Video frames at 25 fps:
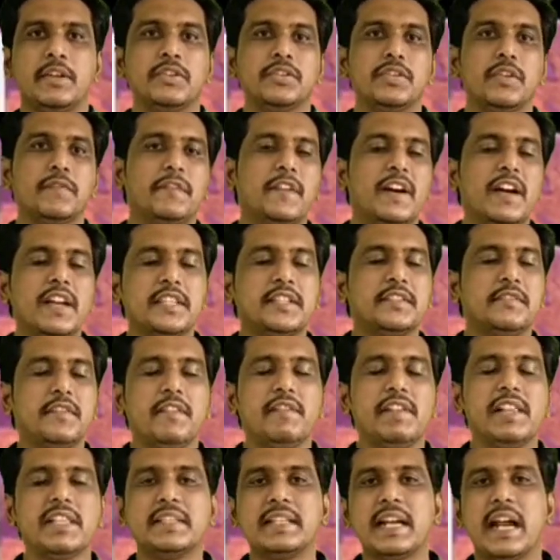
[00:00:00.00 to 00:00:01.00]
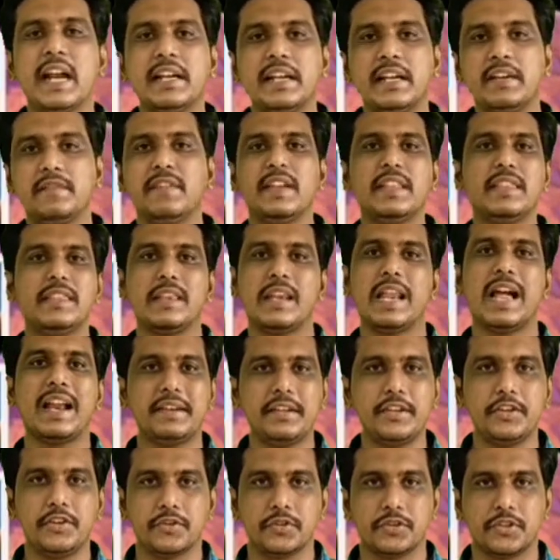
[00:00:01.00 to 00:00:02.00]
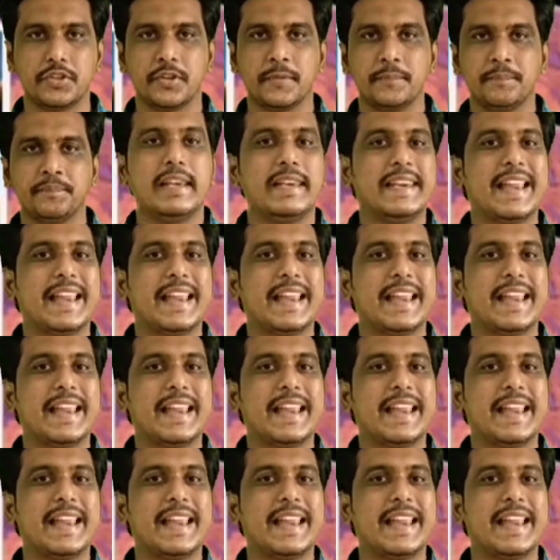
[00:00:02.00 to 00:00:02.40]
So first we will start it with latitudes.